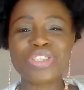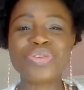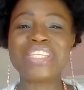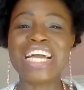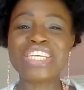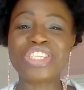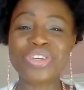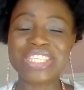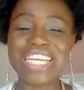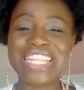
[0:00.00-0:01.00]
So that
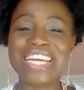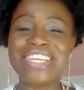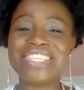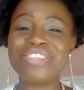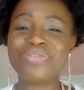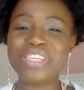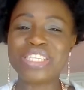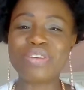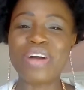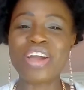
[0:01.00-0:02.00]
shows that there is a
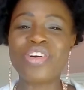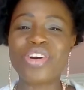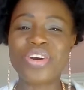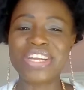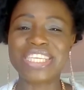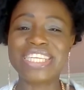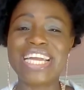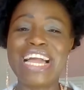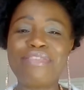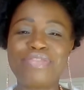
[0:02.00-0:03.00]
reason why God
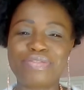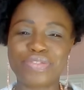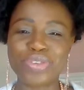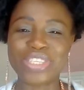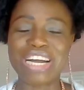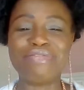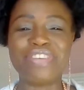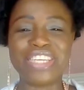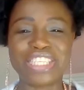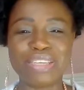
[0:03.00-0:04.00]
created every fruit and
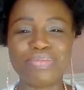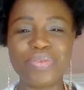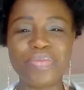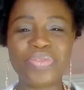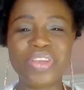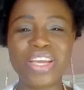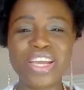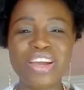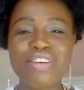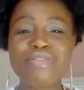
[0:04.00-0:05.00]
vegetable
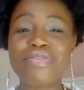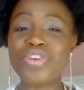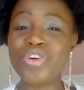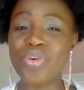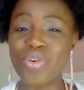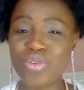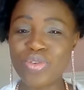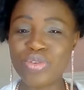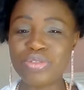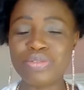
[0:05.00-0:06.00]
for your
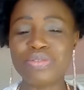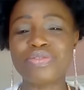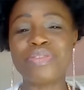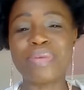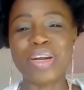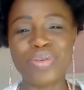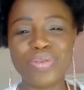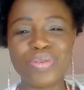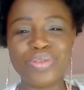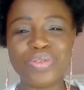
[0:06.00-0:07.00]
own good, for my
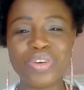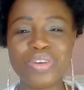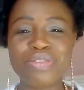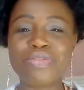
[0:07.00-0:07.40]
own good